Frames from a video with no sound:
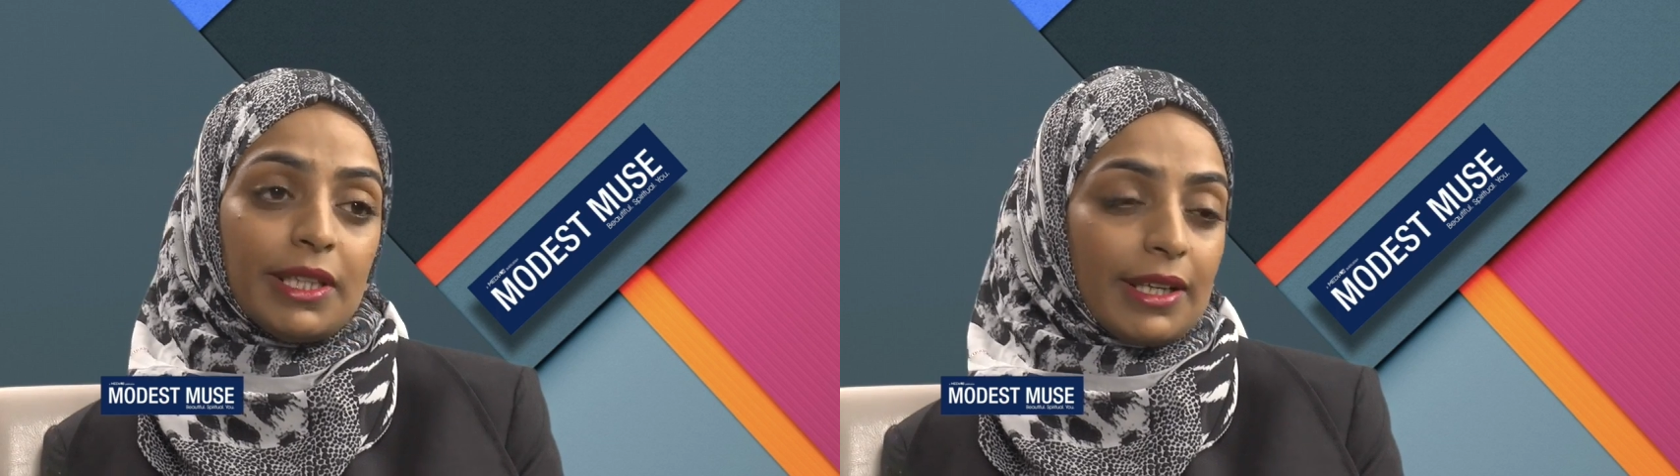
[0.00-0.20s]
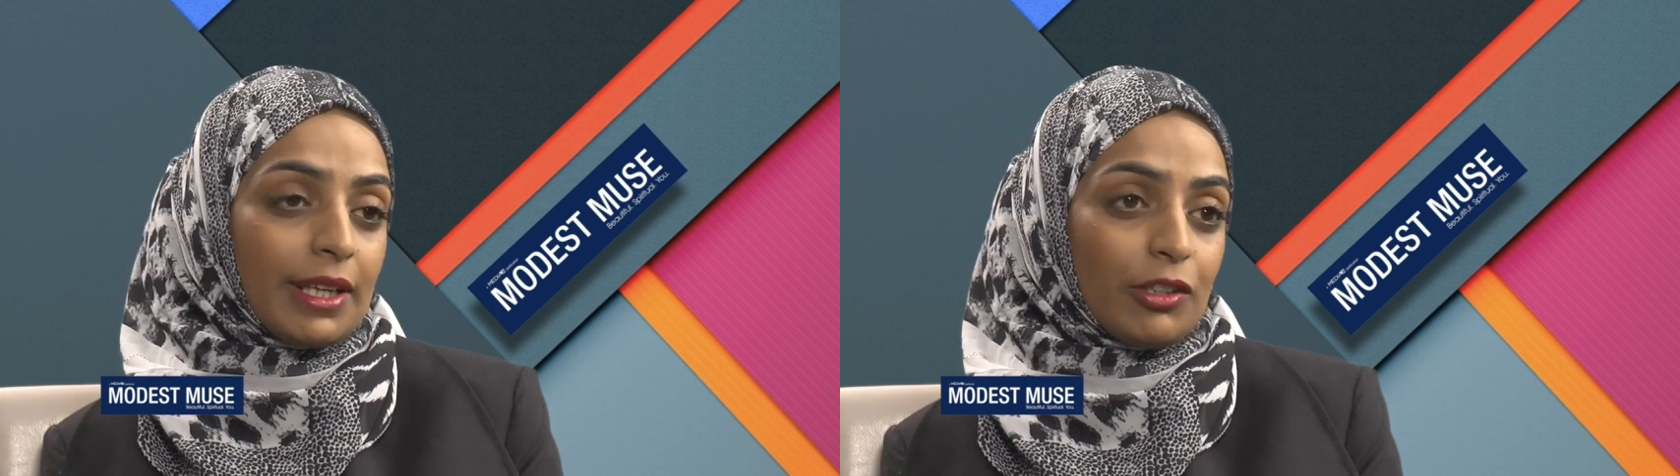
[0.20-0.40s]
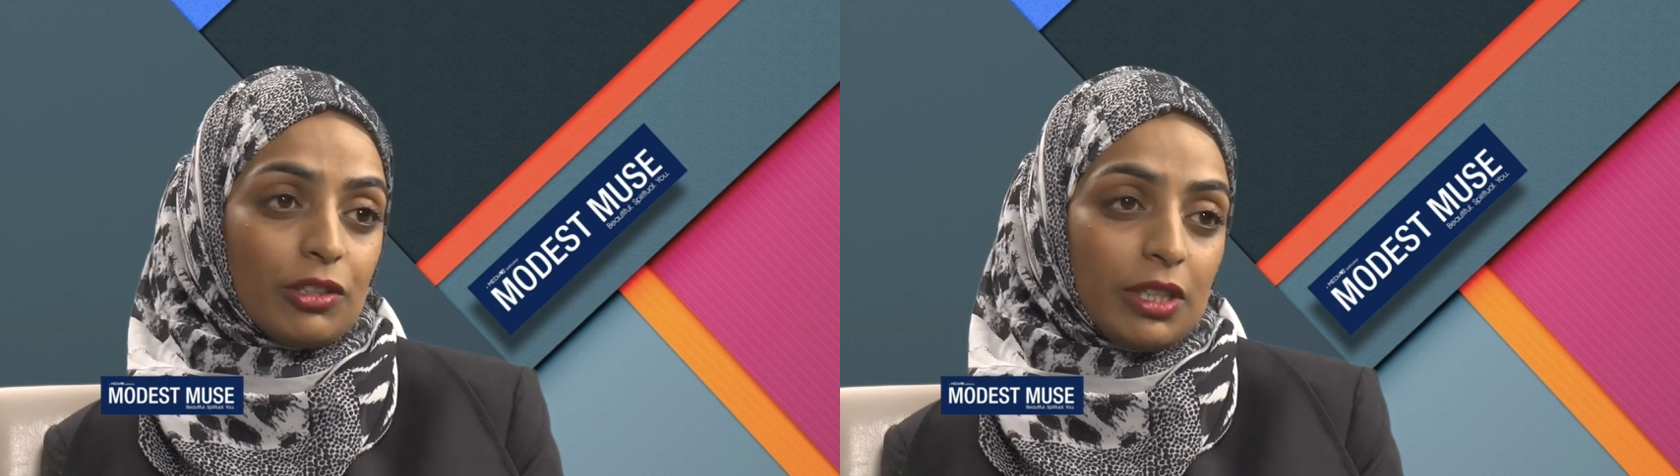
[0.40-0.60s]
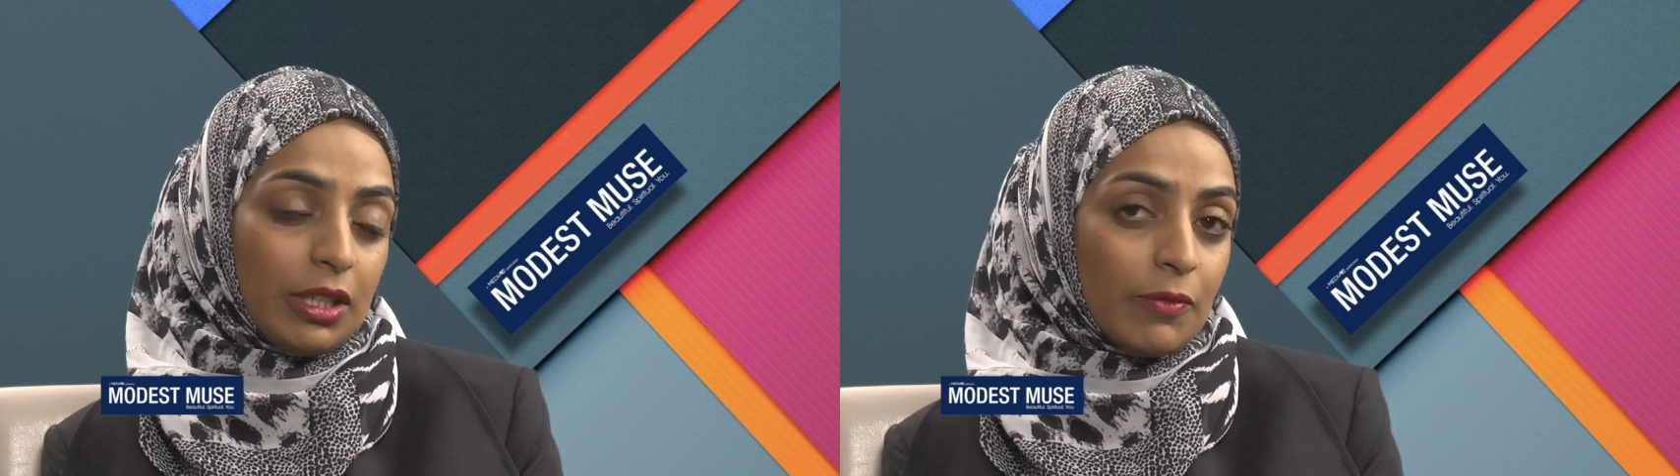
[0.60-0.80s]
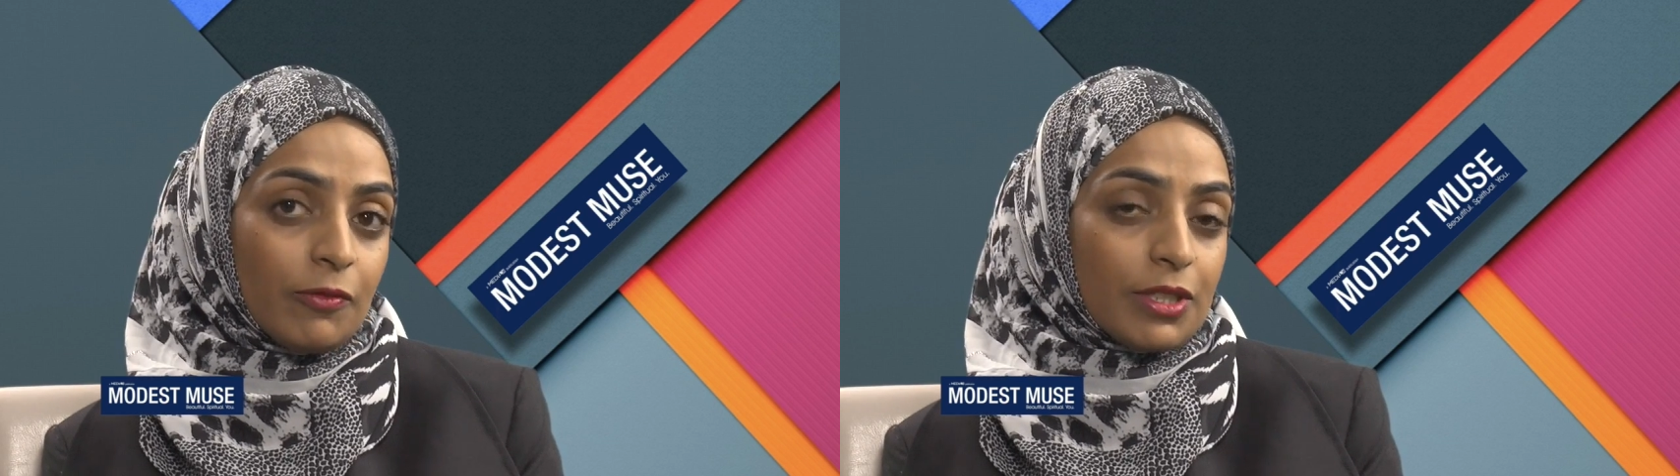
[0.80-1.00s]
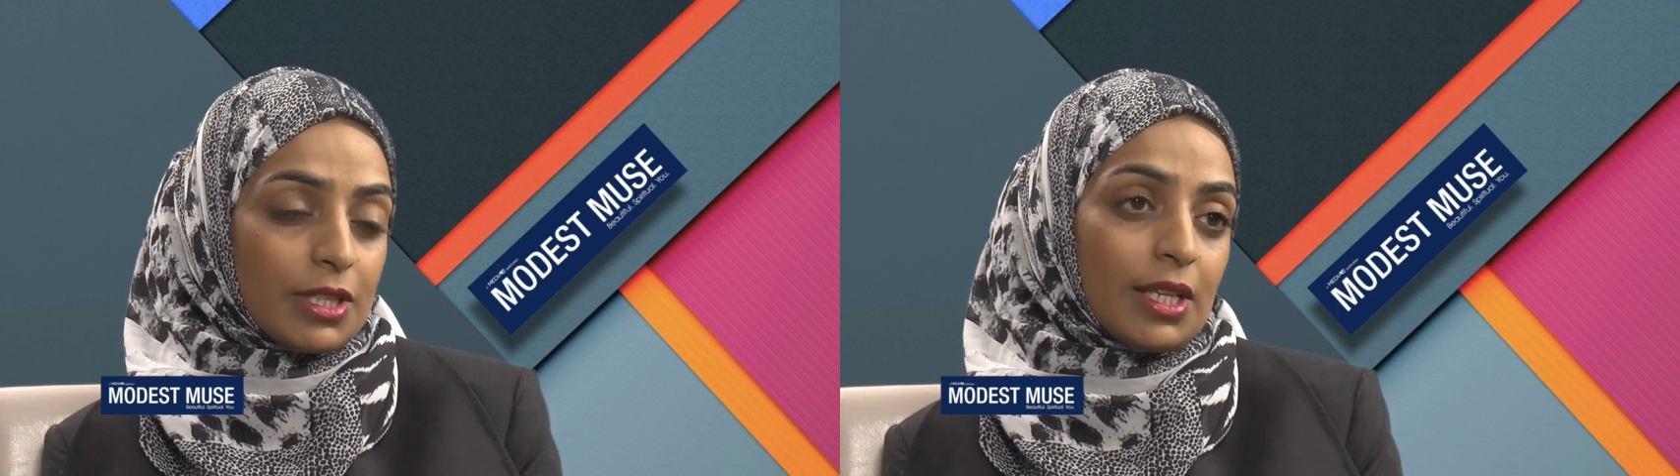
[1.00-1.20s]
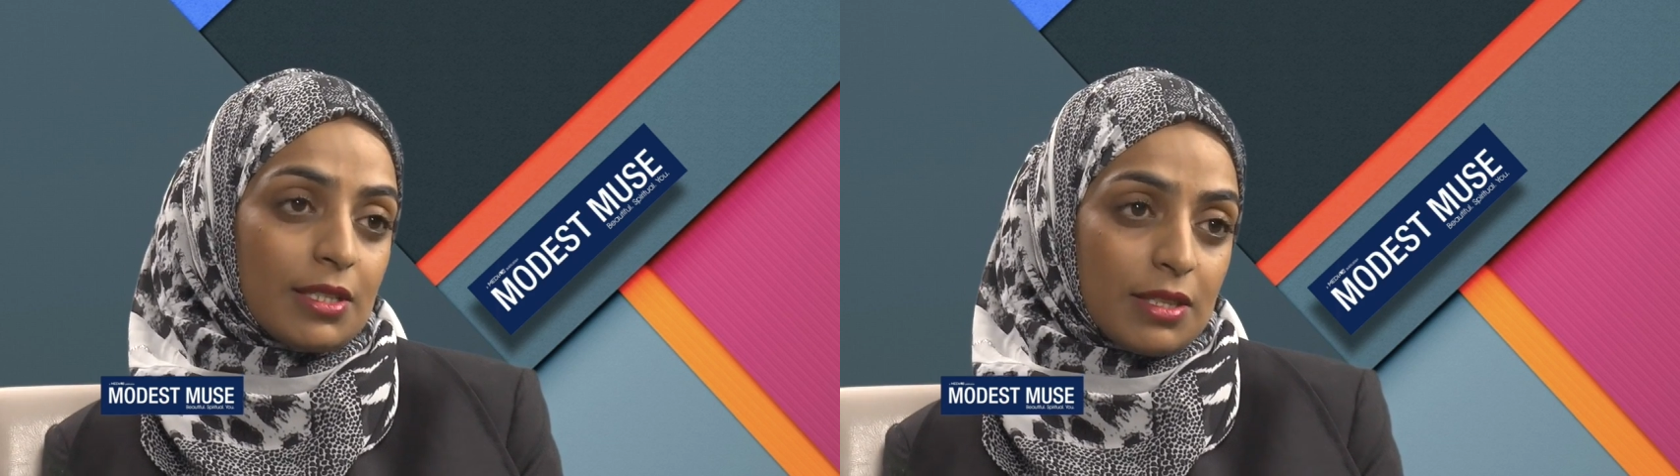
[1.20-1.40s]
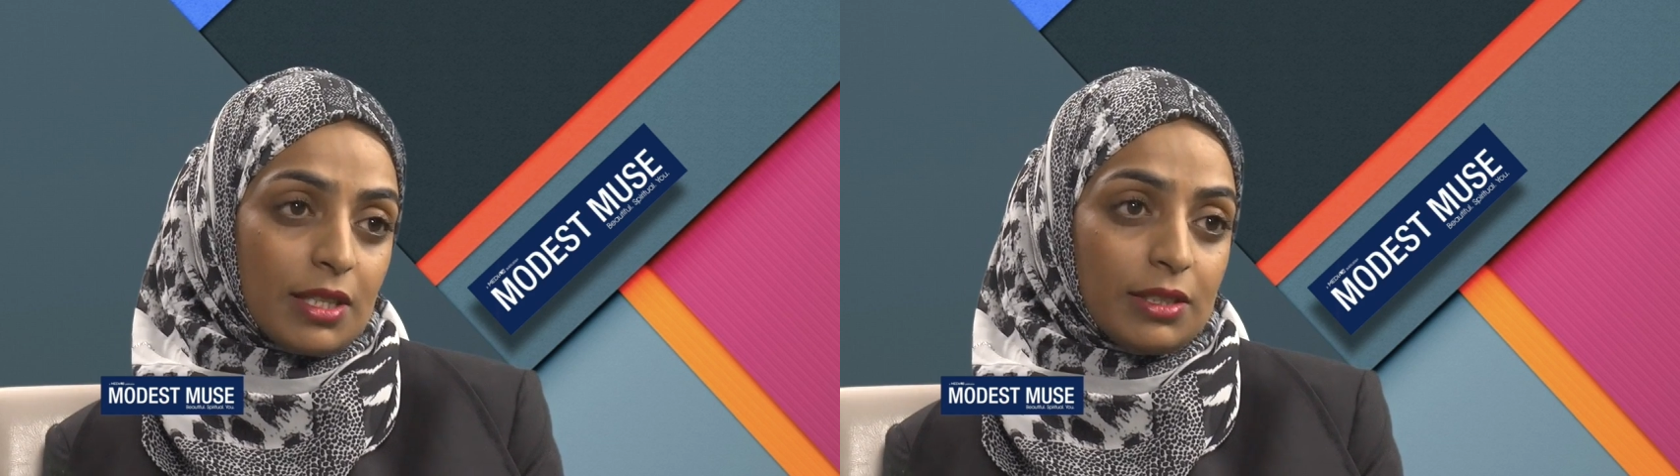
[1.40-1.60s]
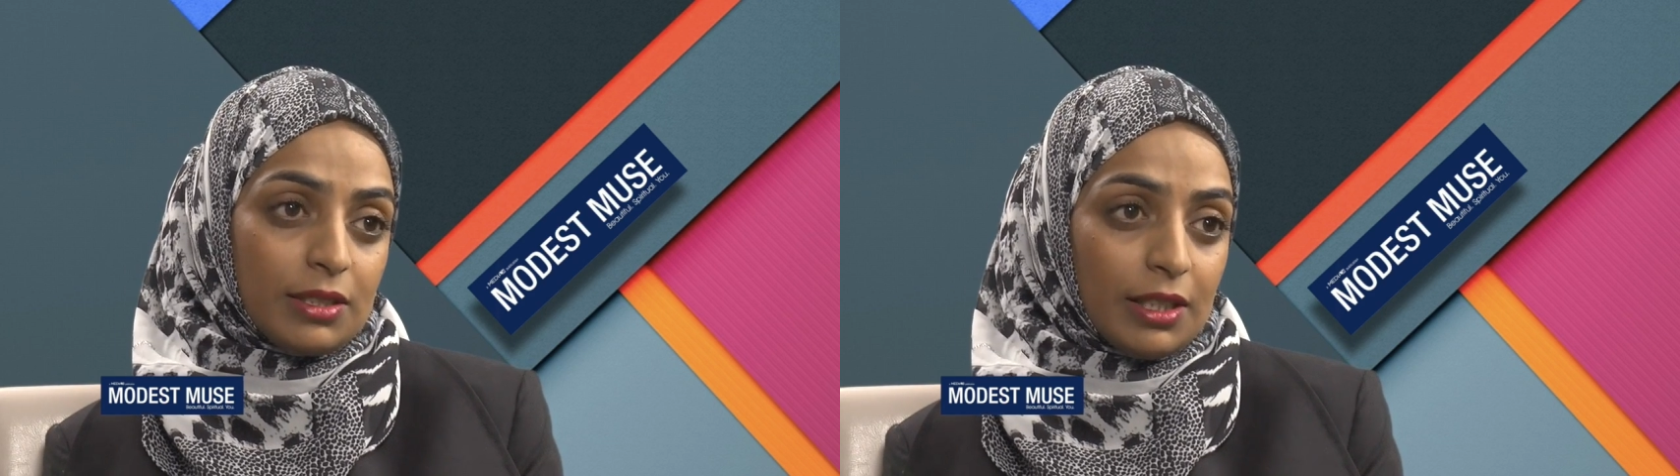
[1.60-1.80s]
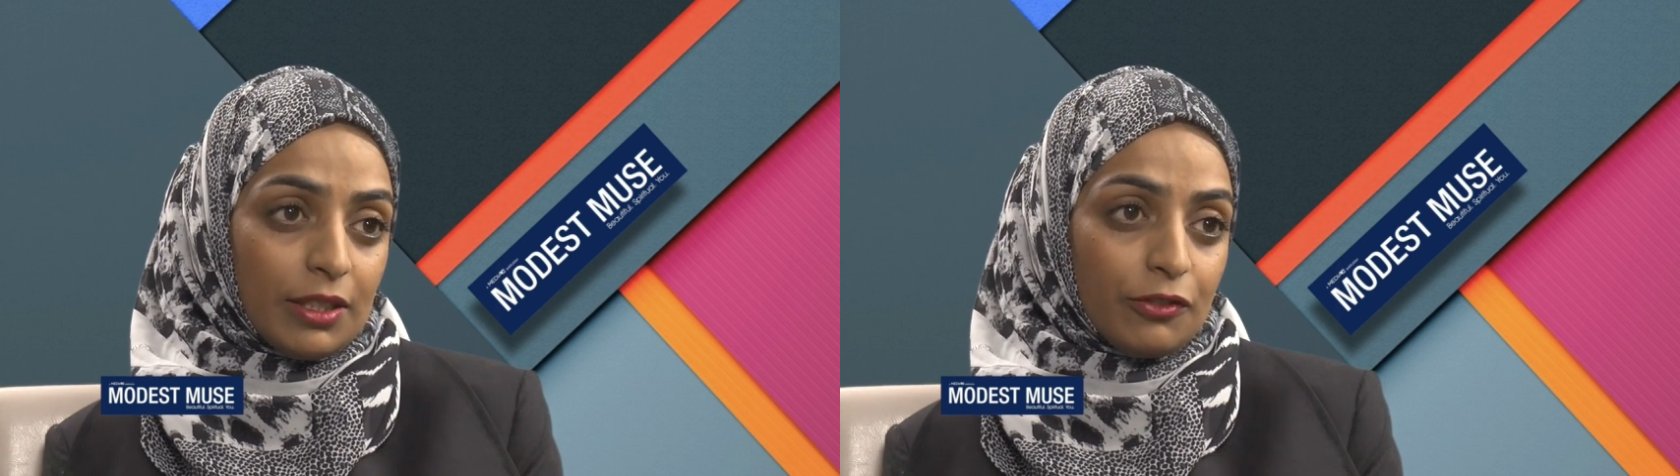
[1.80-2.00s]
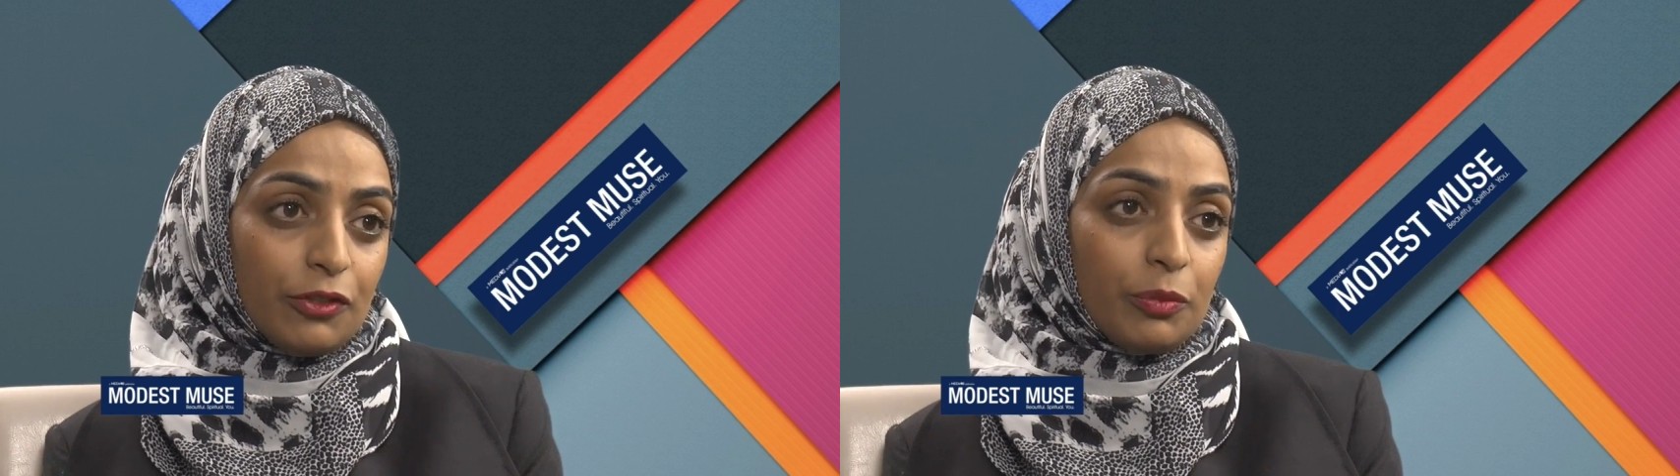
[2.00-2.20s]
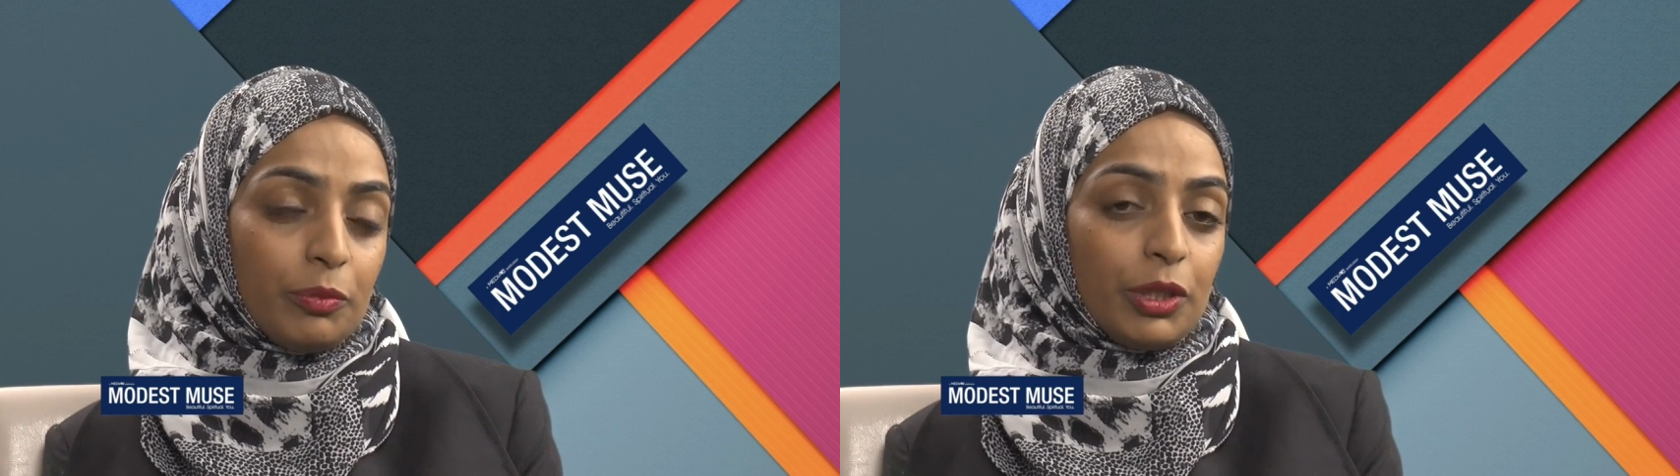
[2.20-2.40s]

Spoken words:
and I cannot emphasize that enough,